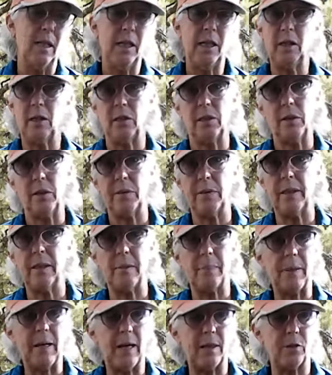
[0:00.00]
enclosing a
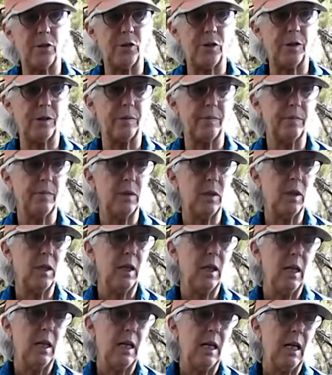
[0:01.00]
pasture.
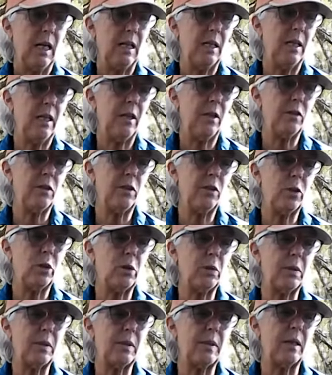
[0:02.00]
And there, to
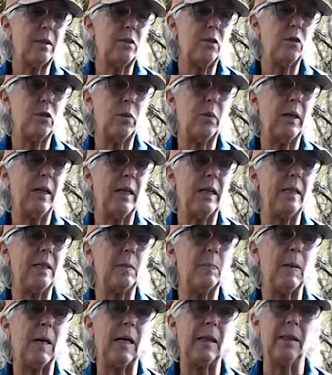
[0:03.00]
Joel's sudden joy, he
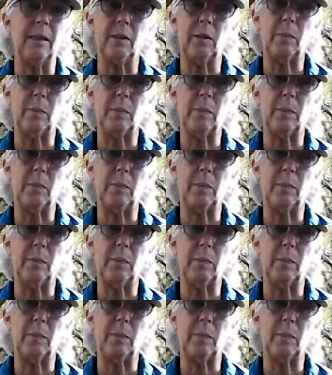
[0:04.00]
spied Little